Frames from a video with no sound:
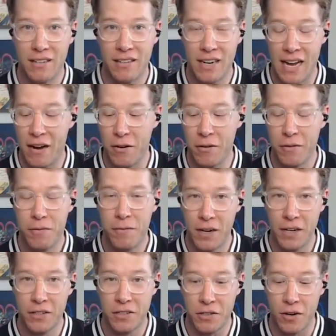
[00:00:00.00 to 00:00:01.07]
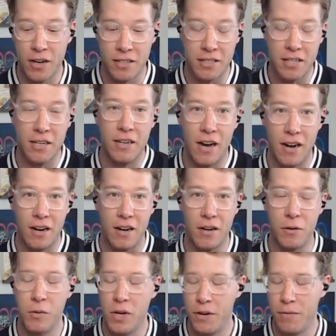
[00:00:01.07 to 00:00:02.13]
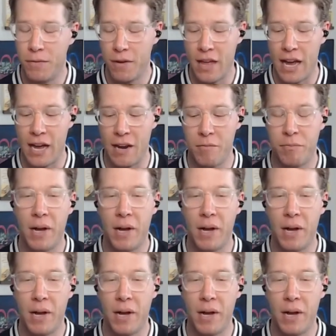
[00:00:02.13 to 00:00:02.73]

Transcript: Now, fingers crossed and knock on wood for that.